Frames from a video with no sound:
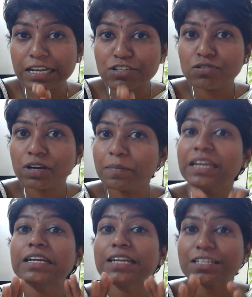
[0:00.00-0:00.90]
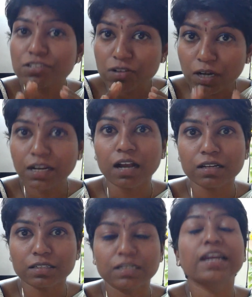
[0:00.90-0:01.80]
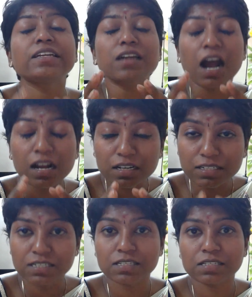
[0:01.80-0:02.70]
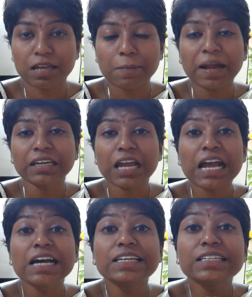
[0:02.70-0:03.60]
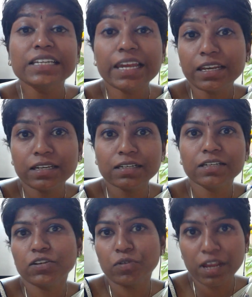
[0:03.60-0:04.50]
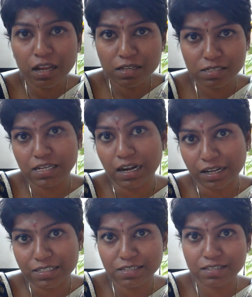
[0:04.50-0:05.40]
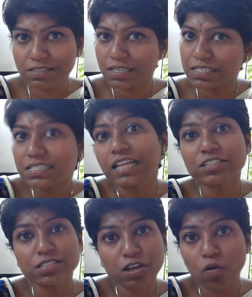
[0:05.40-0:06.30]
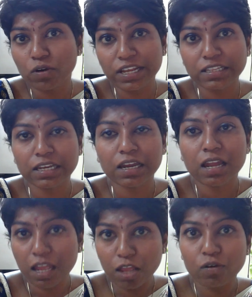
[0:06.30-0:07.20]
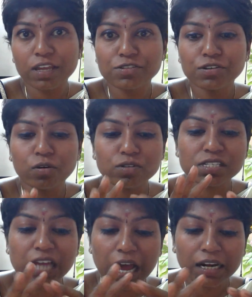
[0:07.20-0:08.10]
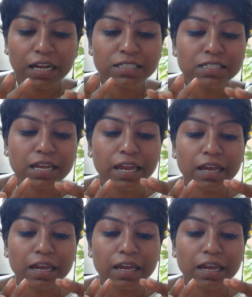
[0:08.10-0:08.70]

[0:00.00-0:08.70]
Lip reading: does not mean it does not occur. It occurs, but later during Stargardt's disease. That's the only thing. Okay. So Stargardt's,